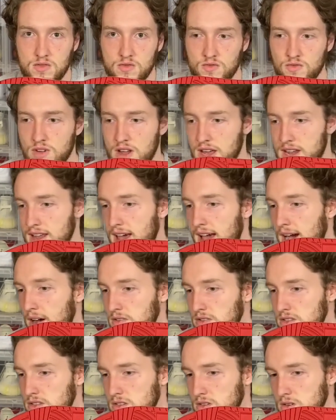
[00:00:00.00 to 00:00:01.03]
red
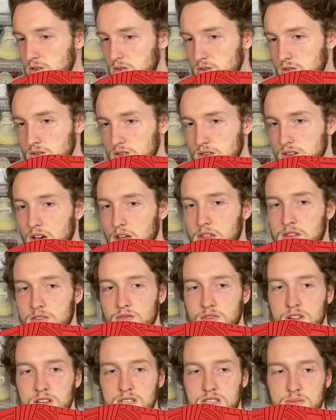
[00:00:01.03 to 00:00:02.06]
outsole, nothing
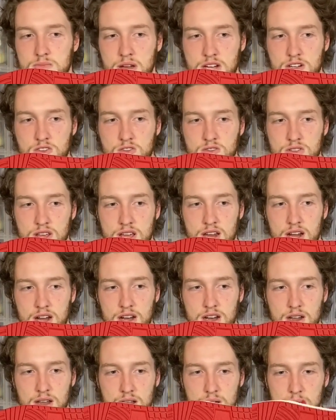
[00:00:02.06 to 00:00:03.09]
really special there.